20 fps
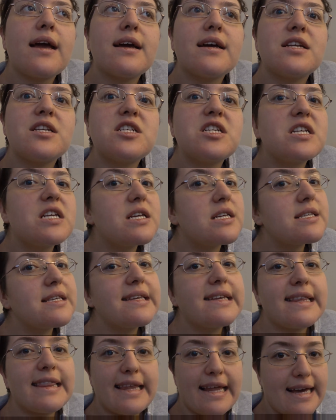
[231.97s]
and she
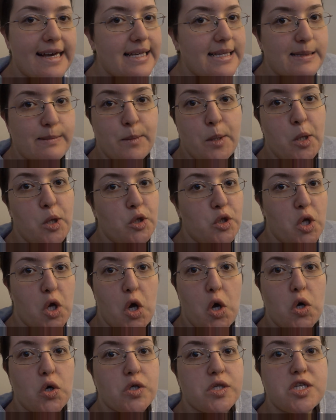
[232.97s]
doesn't like small
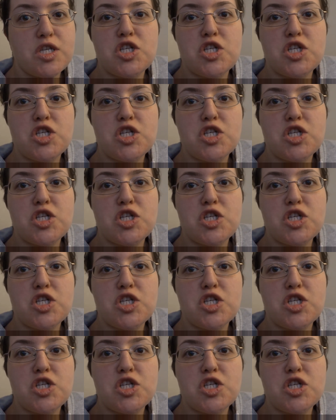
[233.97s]
dogs.